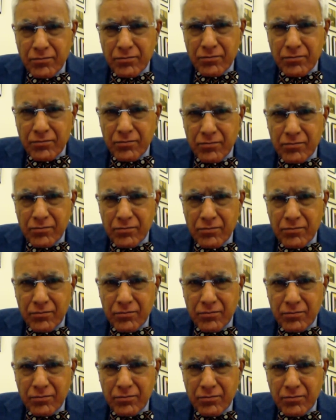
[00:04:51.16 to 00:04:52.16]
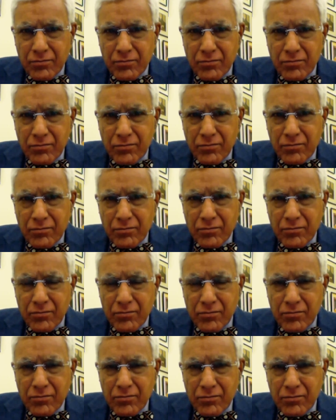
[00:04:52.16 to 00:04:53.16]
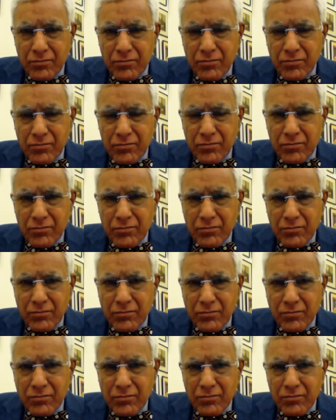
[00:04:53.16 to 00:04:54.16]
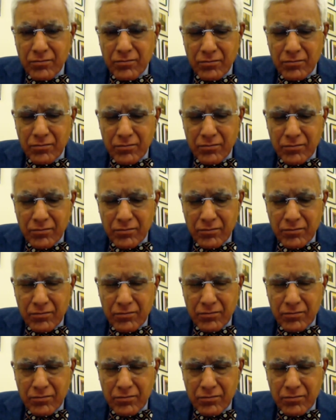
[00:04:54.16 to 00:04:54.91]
No words are spoken by the person on screen.